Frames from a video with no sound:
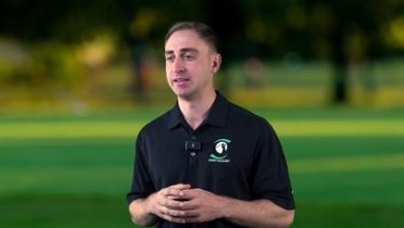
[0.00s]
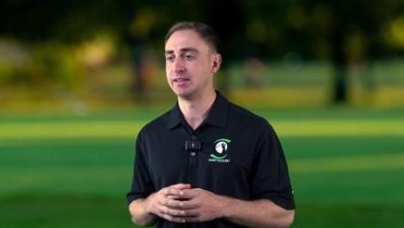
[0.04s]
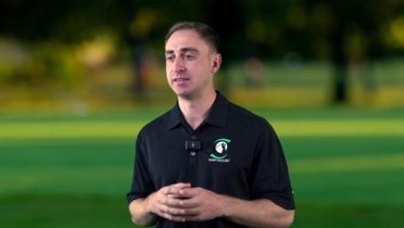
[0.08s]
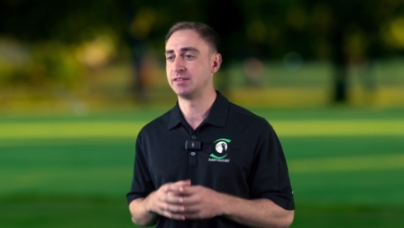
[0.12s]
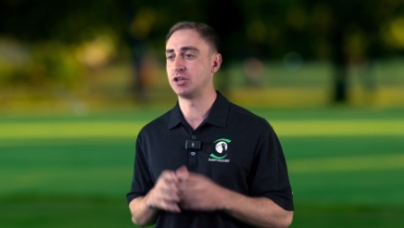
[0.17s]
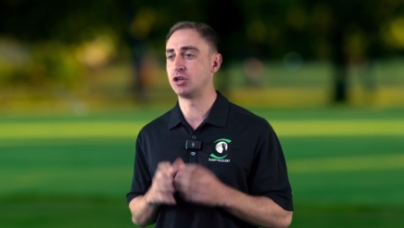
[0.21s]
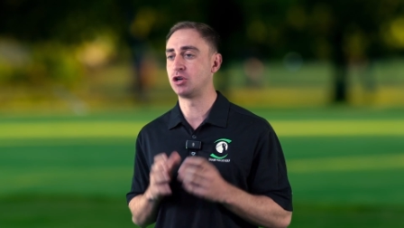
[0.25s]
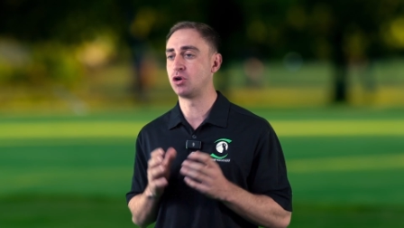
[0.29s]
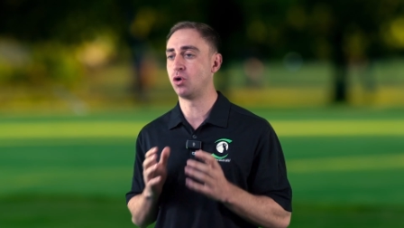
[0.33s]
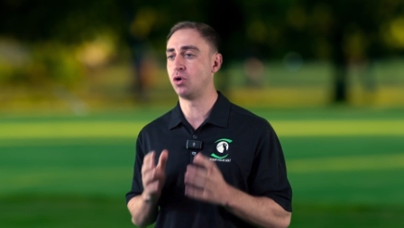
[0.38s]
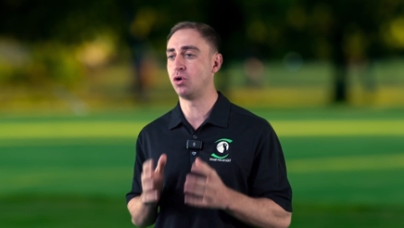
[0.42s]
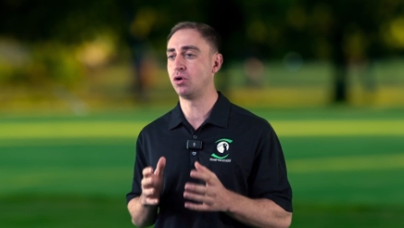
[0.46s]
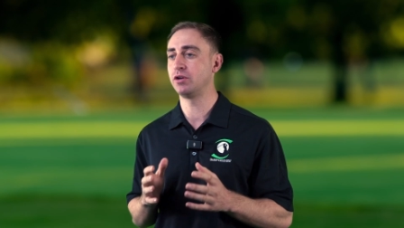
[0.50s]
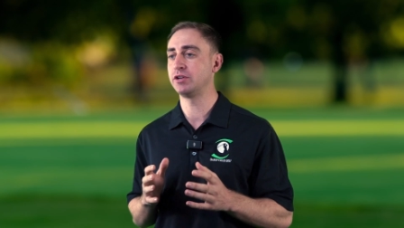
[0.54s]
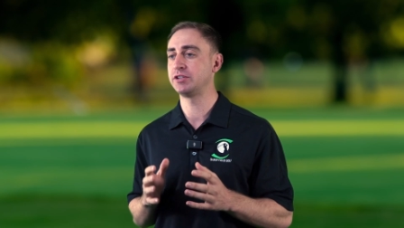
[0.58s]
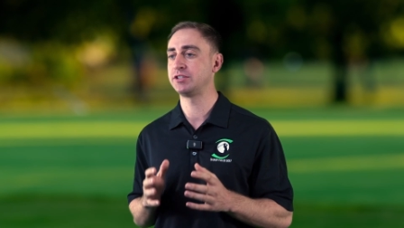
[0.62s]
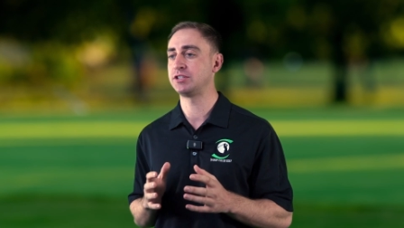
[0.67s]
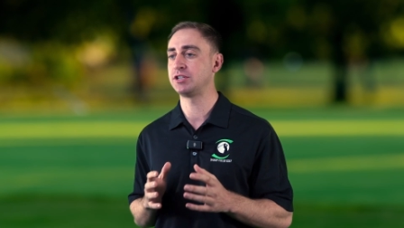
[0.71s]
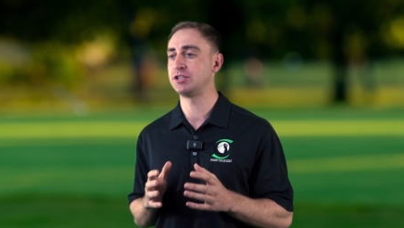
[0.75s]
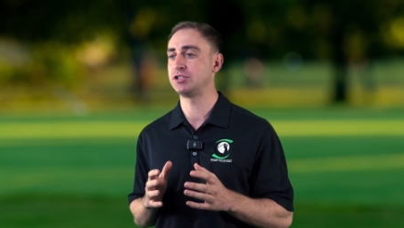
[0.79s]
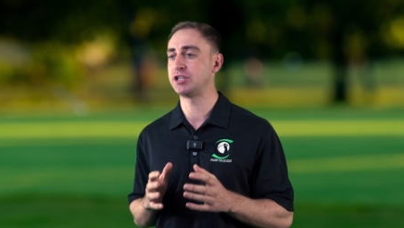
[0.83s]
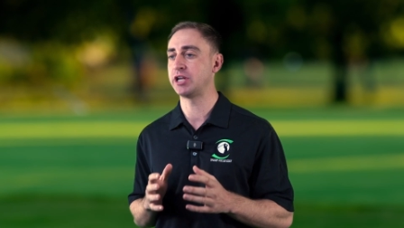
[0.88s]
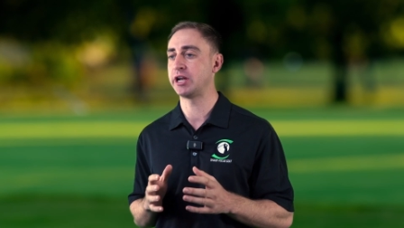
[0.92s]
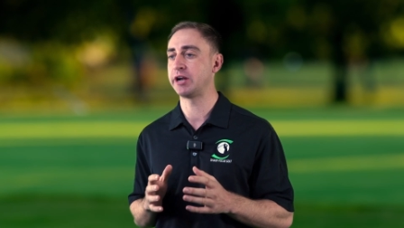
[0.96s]
The goal is
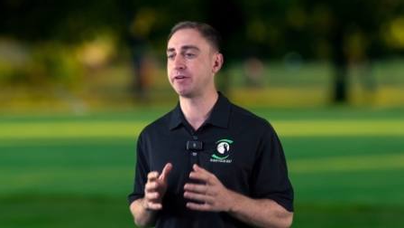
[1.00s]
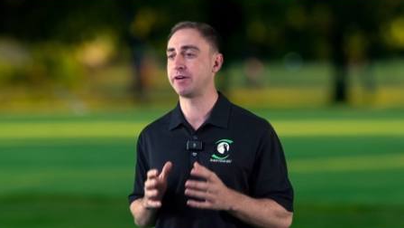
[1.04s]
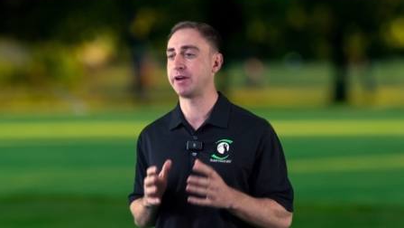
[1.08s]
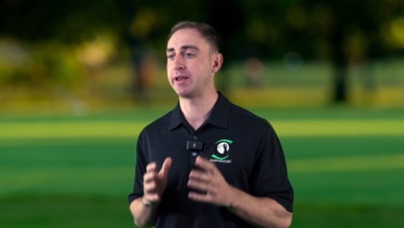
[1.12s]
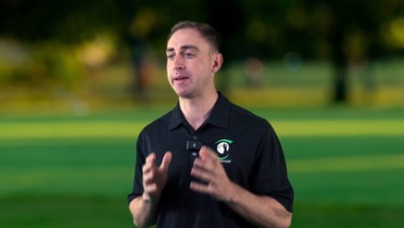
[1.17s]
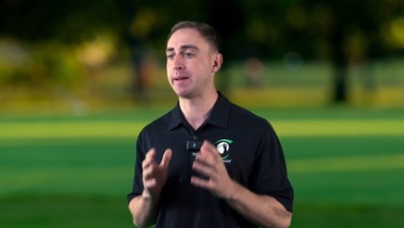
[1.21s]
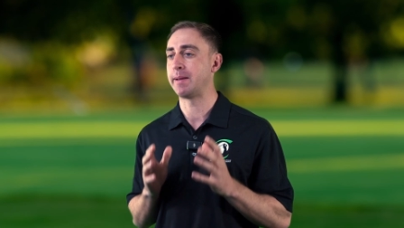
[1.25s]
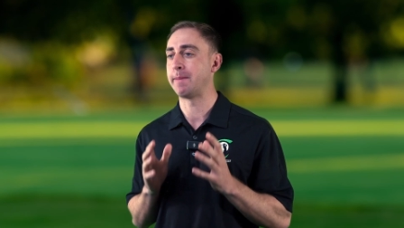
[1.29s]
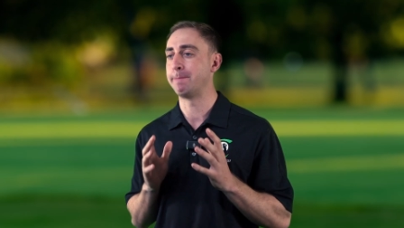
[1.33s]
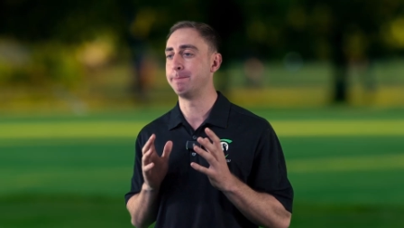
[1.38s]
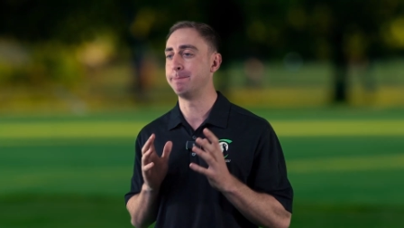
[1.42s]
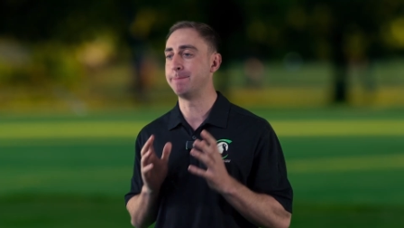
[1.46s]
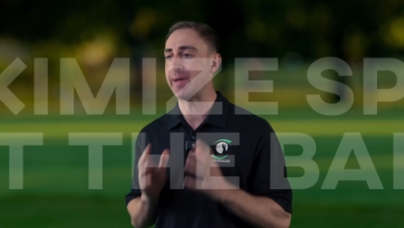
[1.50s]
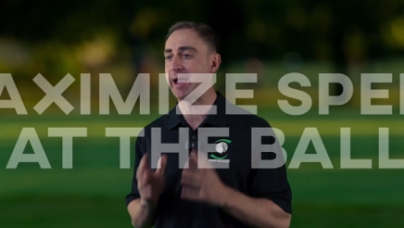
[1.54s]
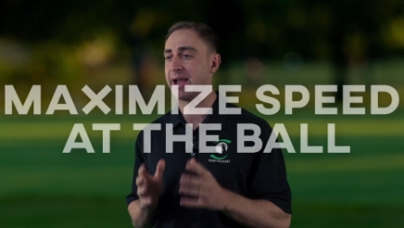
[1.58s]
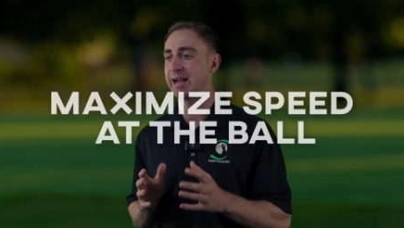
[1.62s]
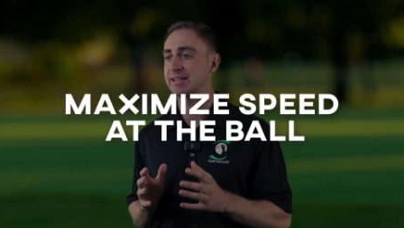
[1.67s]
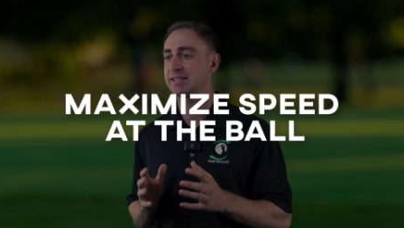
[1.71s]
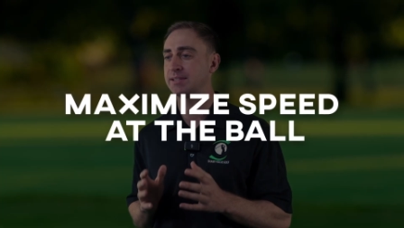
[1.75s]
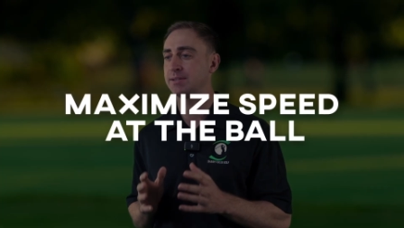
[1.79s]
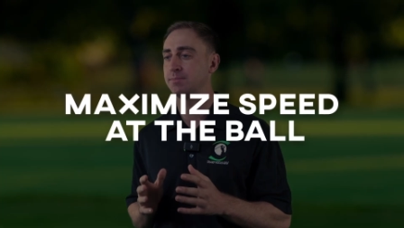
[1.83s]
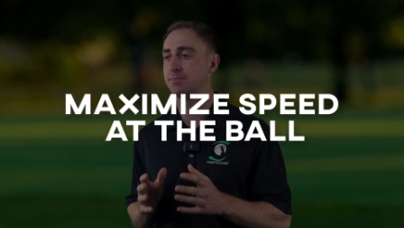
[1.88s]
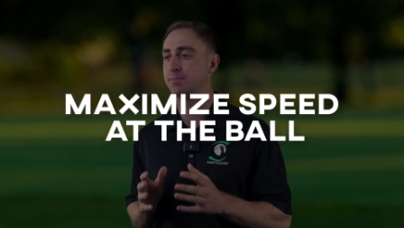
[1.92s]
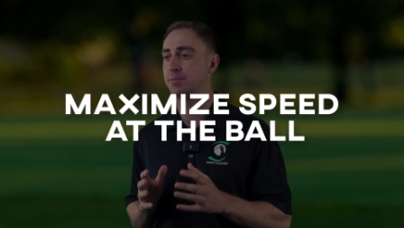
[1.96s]
to generate
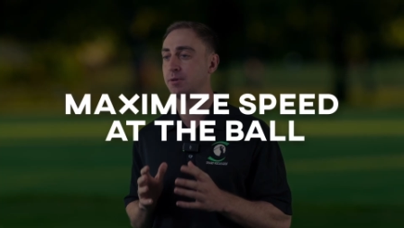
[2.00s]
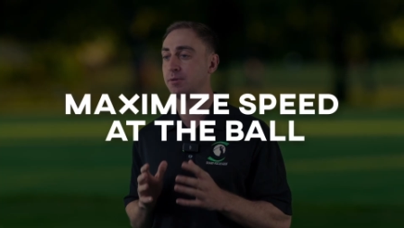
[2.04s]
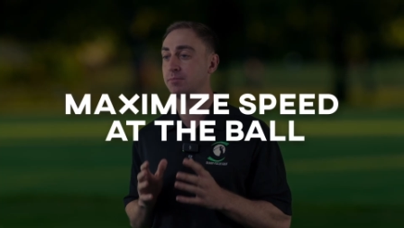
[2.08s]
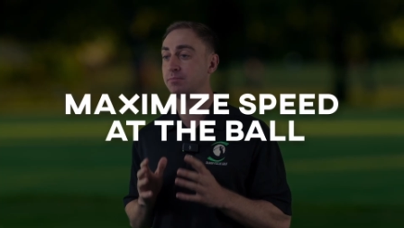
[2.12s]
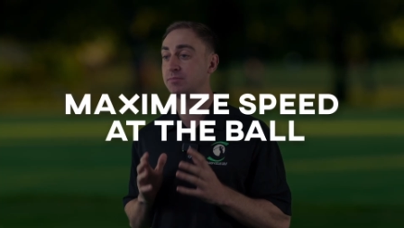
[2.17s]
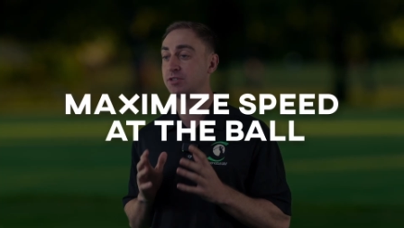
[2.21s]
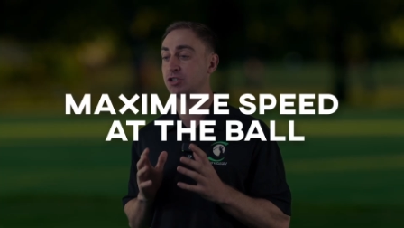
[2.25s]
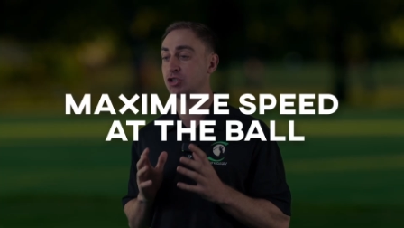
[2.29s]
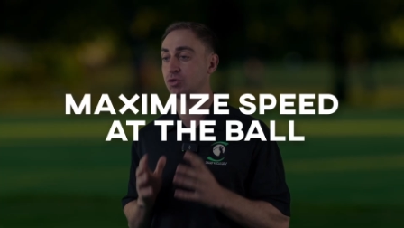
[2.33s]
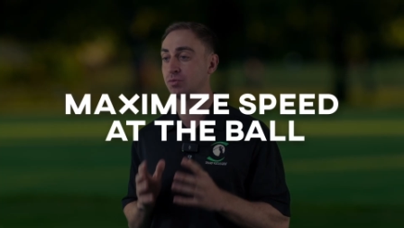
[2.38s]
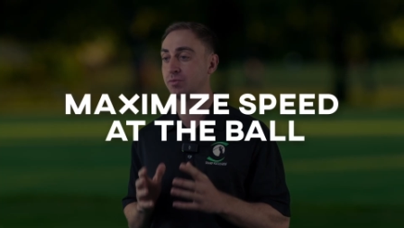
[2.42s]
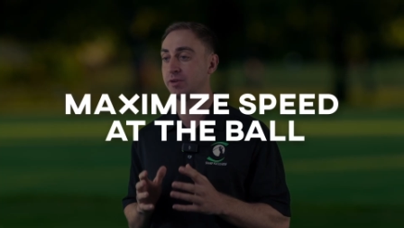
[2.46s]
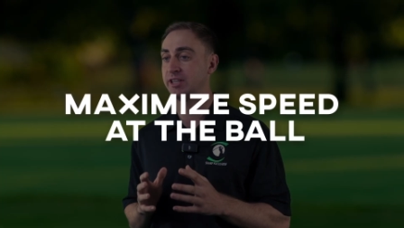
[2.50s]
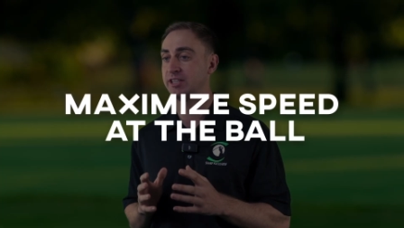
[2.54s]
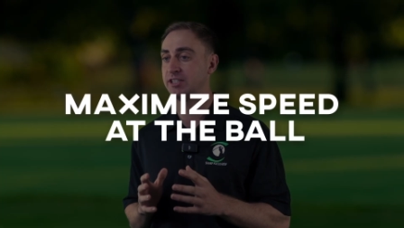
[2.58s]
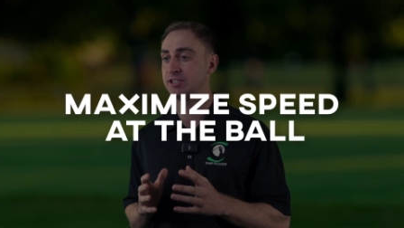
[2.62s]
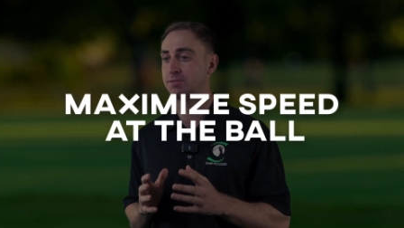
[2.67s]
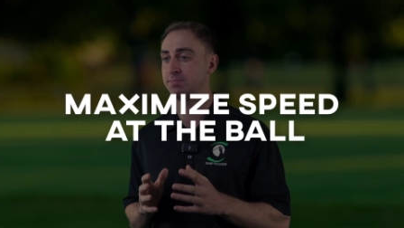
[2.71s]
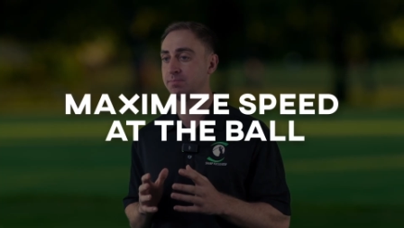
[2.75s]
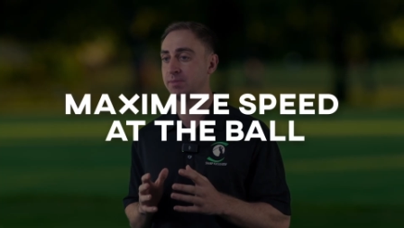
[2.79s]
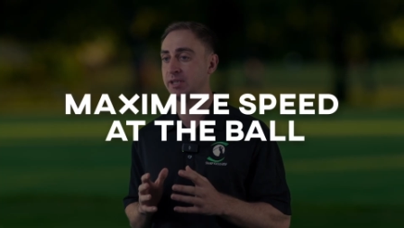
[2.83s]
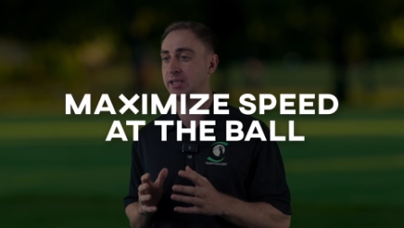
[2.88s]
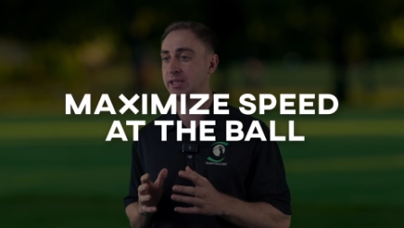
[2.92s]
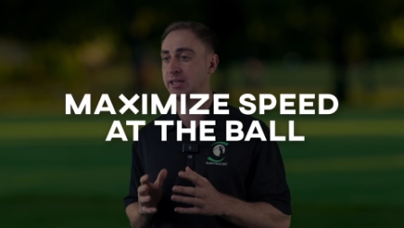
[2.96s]
maximum swing
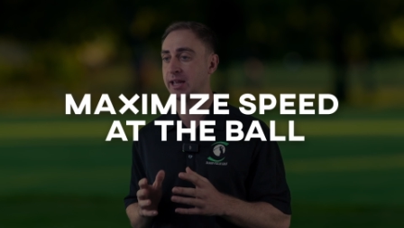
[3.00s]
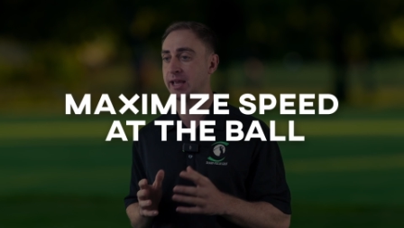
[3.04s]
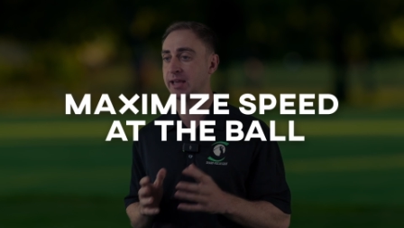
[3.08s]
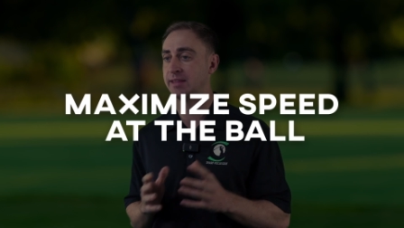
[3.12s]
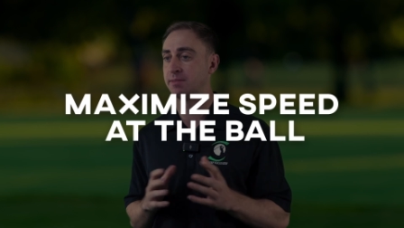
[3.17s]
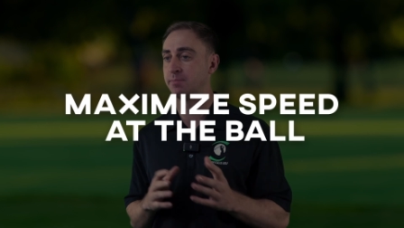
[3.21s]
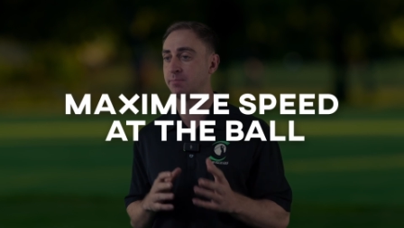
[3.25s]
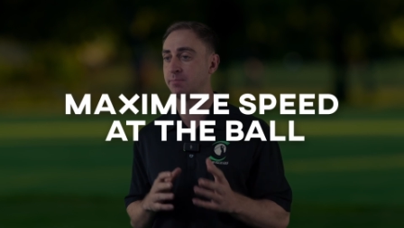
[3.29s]
speed at the